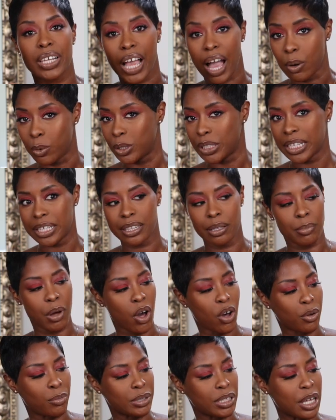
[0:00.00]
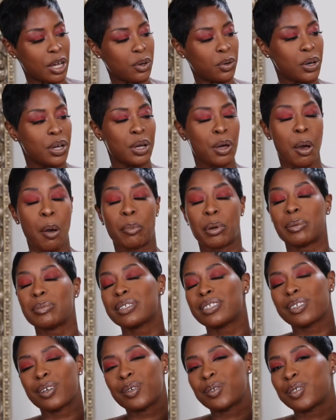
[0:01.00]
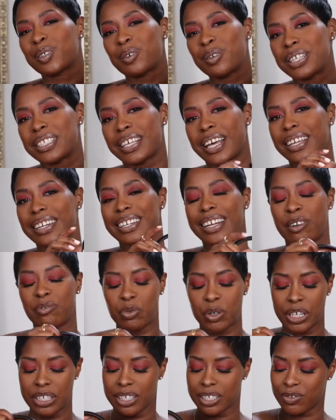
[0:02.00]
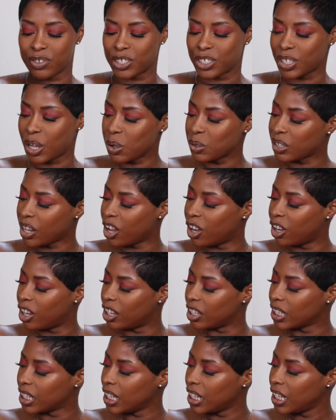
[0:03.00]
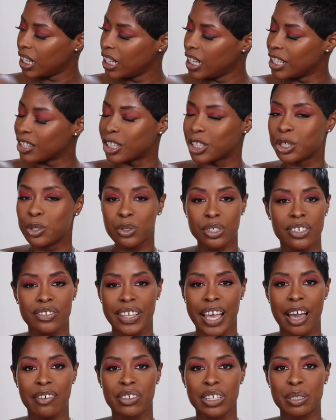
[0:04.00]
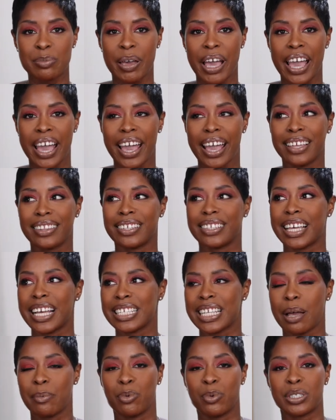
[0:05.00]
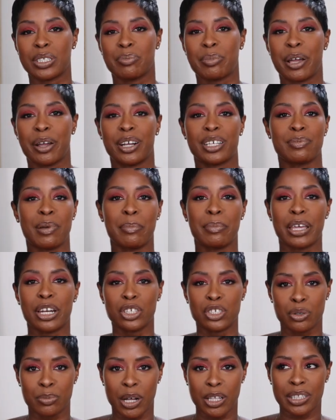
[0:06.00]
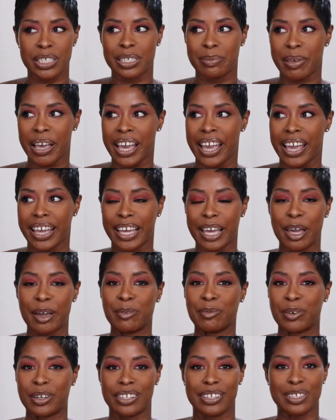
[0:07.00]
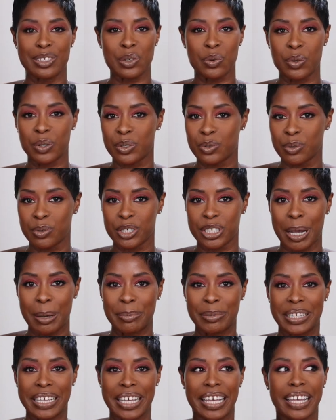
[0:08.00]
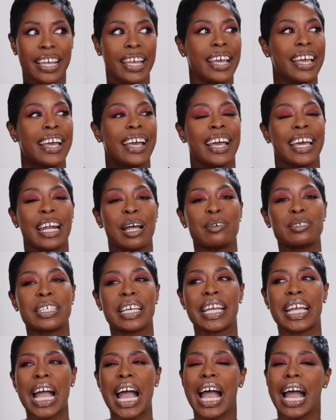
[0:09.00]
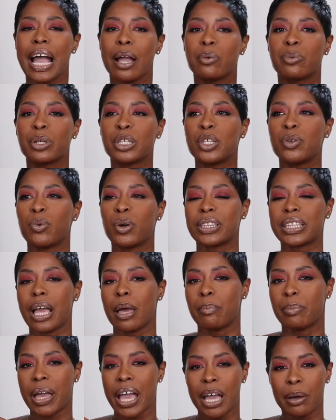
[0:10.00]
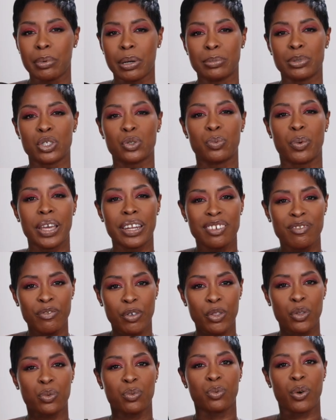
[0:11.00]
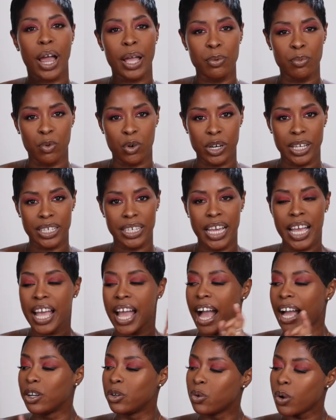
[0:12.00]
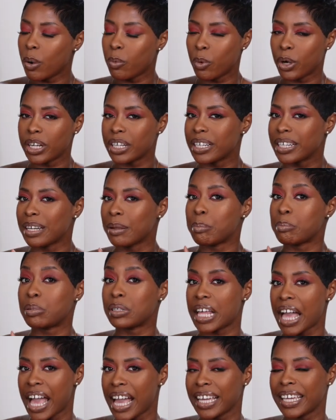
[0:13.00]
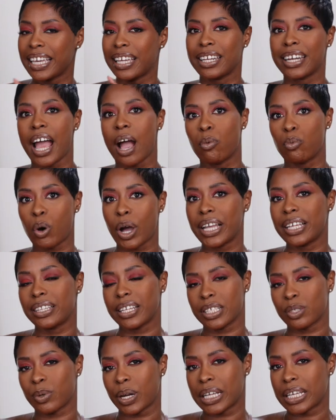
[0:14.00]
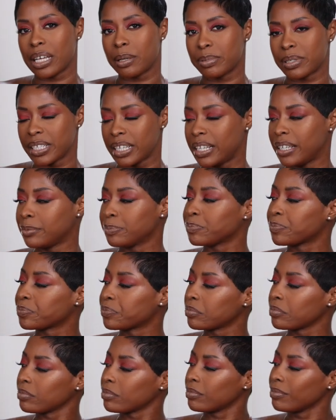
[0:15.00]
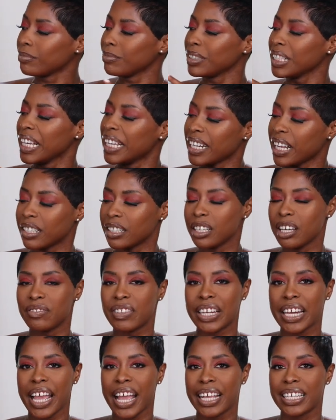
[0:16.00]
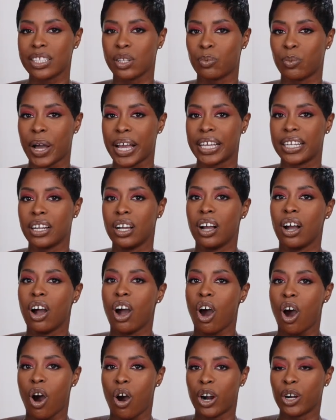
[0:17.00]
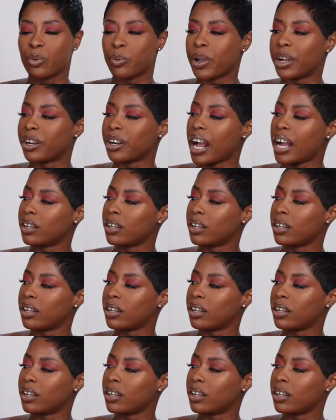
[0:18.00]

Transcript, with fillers: I will link them all below, but I'm so, so excited. I wanted this for so long. The Yusufs have this bag. The last time we went to Paris, my manager bought this bag at one of the stores we were shopping at. I was like, I really want that bag, but I'm just waiting for the right one. I knew I wanted it in black and not white, and that's what I kept seeing. And I love that it has the white hardware.